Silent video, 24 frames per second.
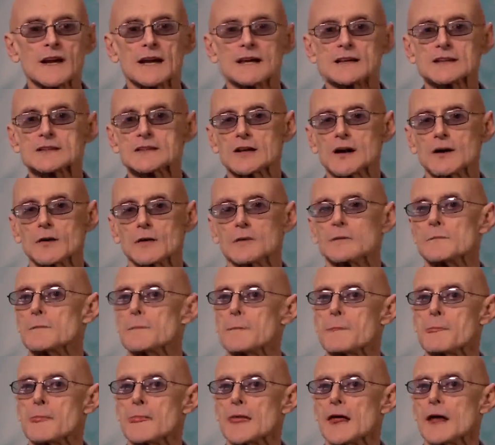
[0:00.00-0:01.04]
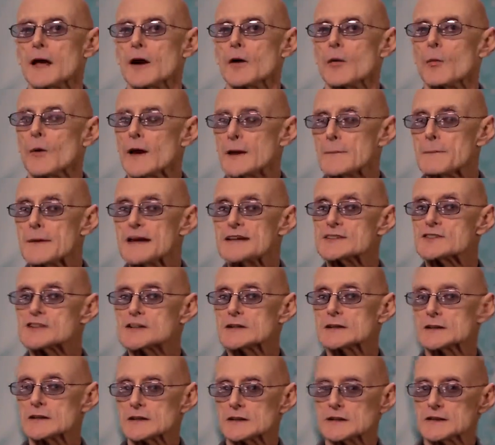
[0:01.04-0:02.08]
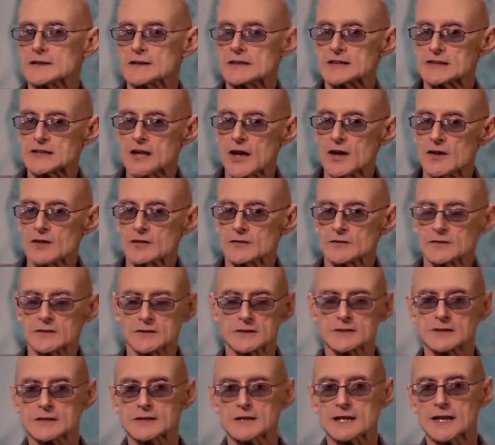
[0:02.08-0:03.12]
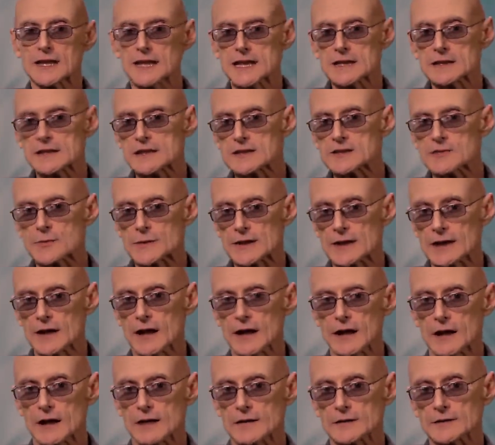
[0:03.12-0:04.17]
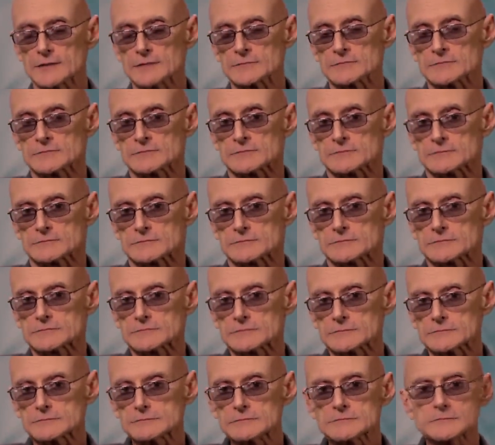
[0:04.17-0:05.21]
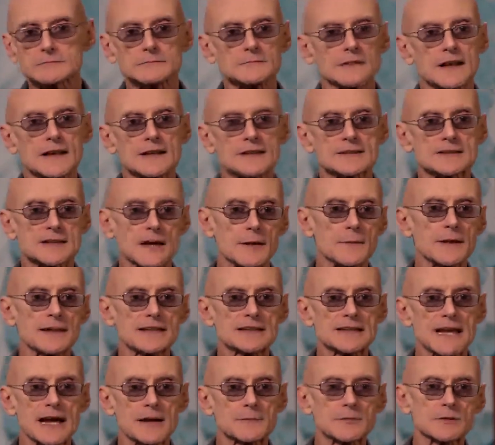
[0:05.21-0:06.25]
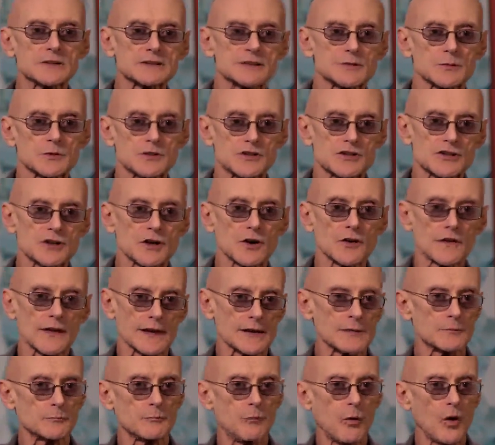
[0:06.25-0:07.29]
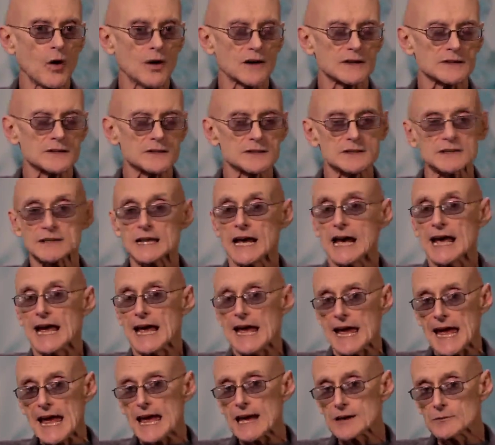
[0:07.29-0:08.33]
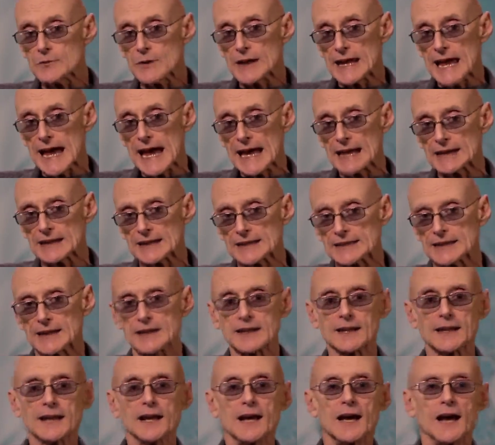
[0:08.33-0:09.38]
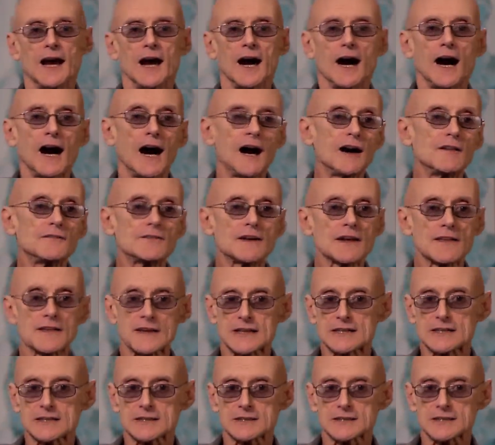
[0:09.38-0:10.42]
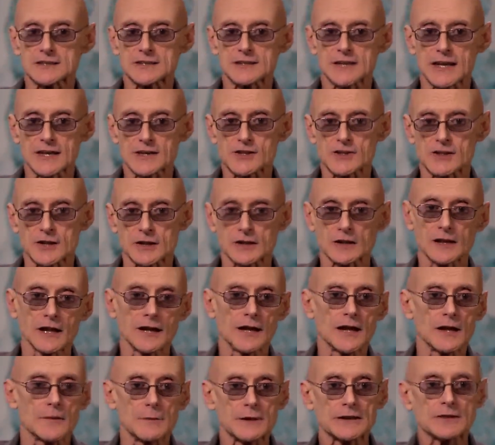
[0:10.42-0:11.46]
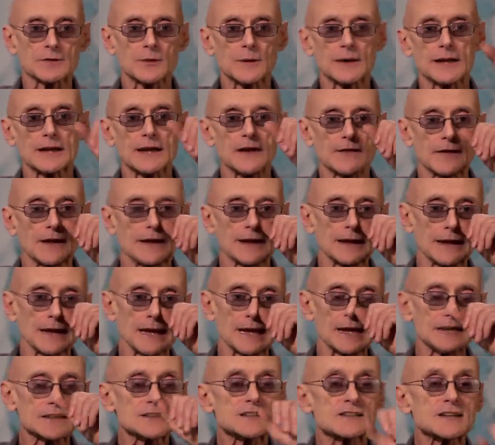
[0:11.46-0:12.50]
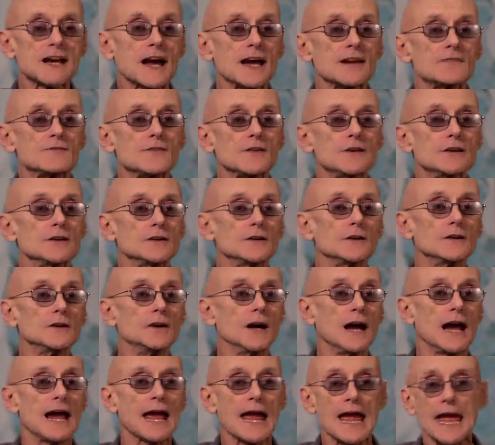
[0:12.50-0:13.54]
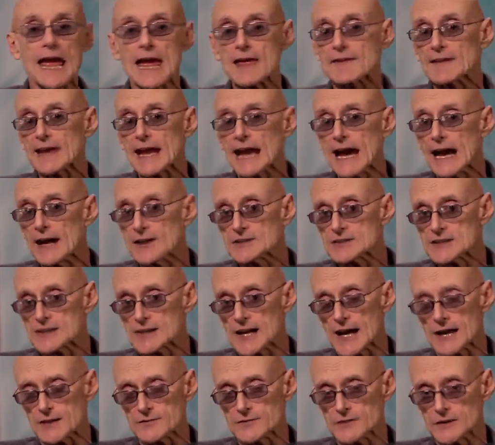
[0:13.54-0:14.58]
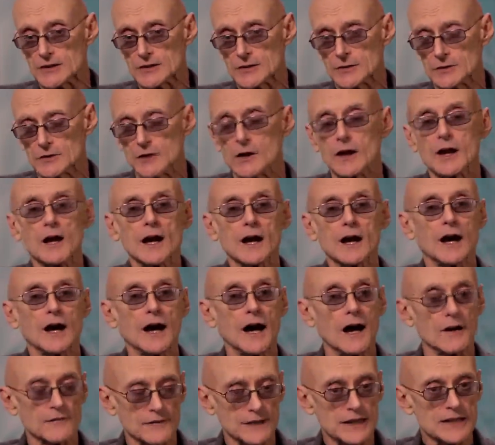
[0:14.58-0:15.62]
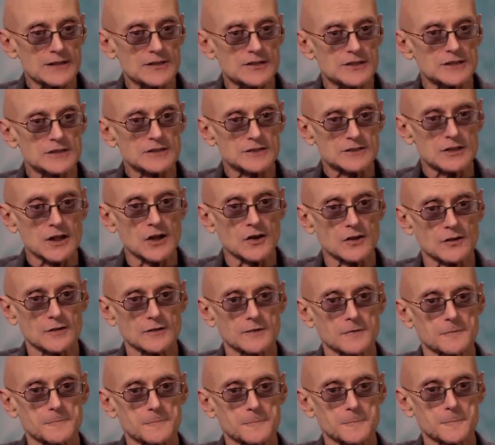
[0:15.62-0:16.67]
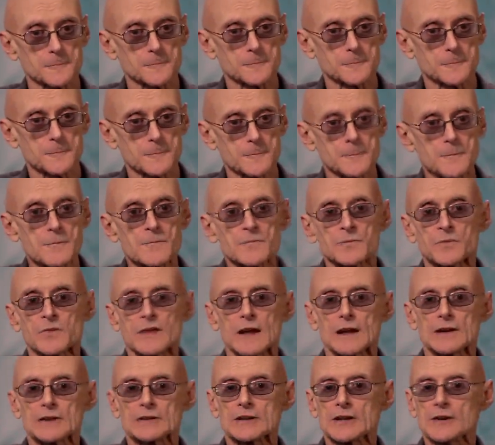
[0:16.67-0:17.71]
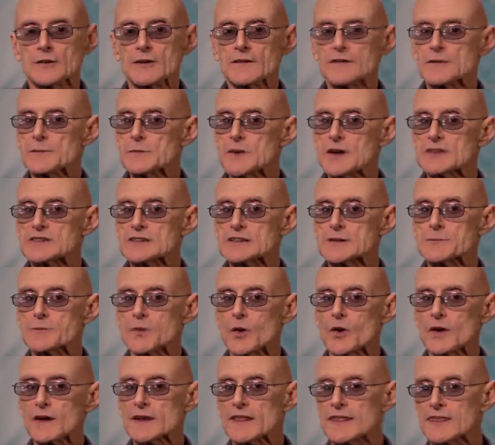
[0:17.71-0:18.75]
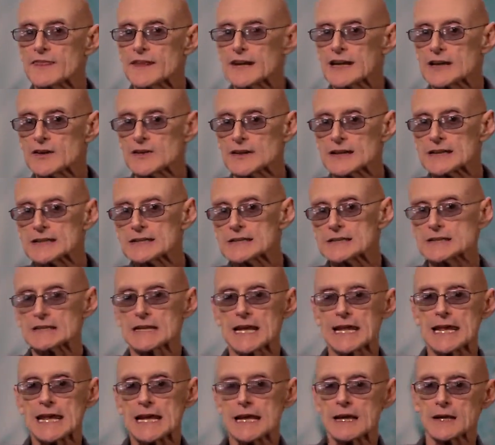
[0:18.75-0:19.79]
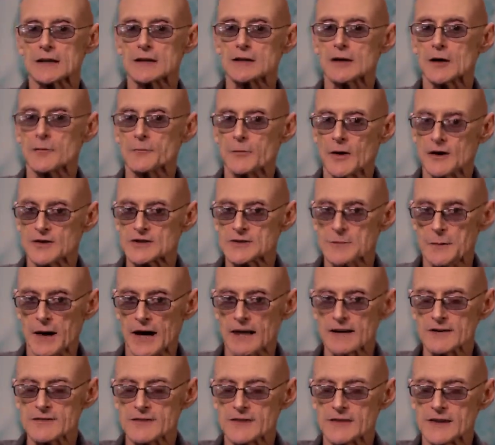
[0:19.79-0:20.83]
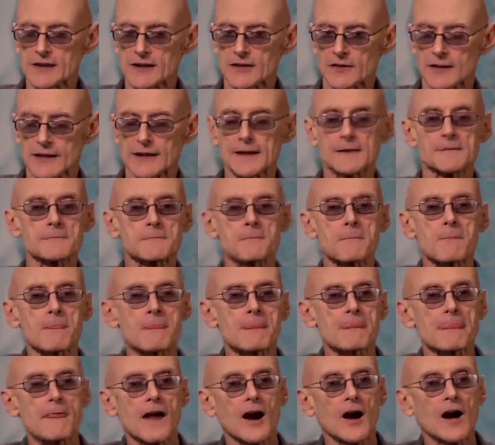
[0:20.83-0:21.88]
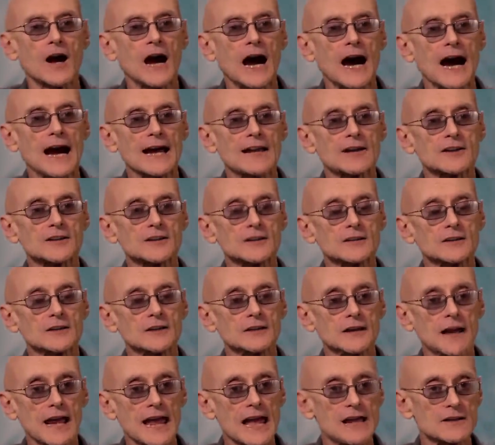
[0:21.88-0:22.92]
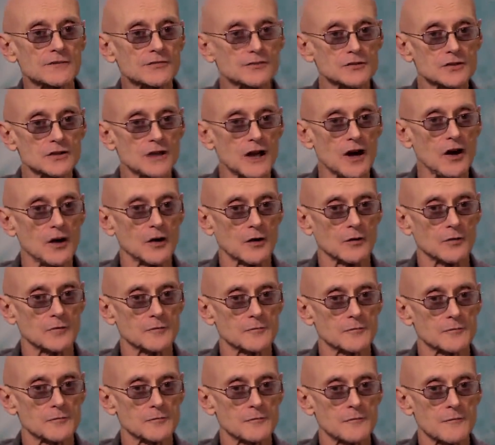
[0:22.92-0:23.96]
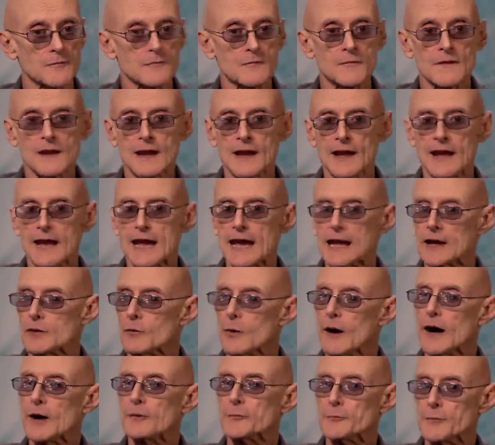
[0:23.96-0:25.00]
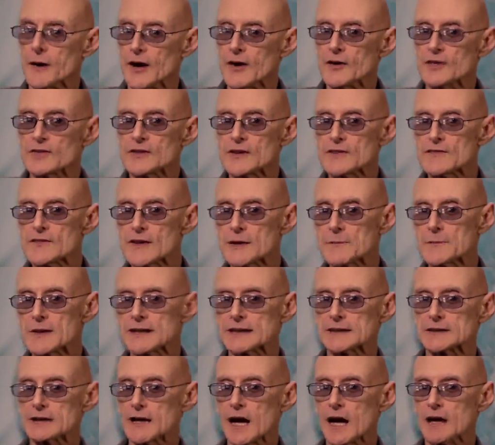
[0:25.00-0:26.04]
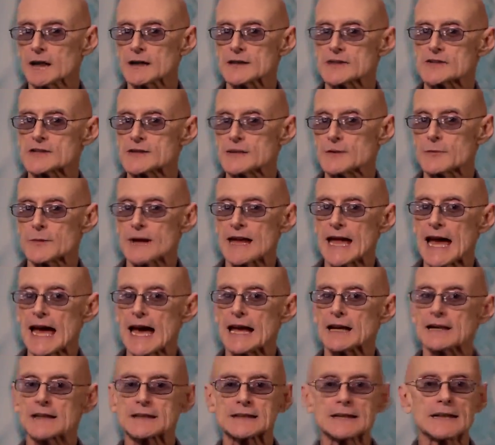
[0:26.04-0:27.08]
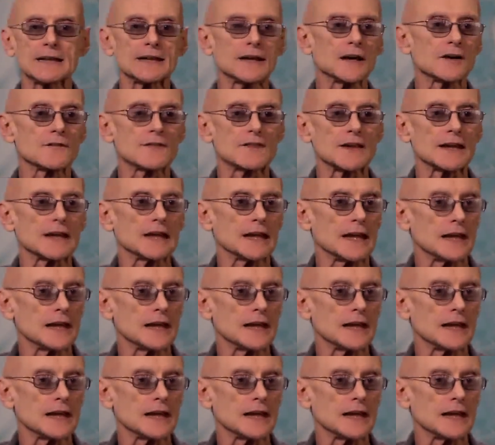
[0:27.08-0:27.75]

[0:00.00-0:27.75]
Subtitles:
So, we mentioned zones in this regard. Some examples will show the importance and reality of this distinction between the inside view and the outside view of each zone. Two of the most important theorists in postmodern theory are Heidegger and Foucault. And while both of them acknowledge the reality of the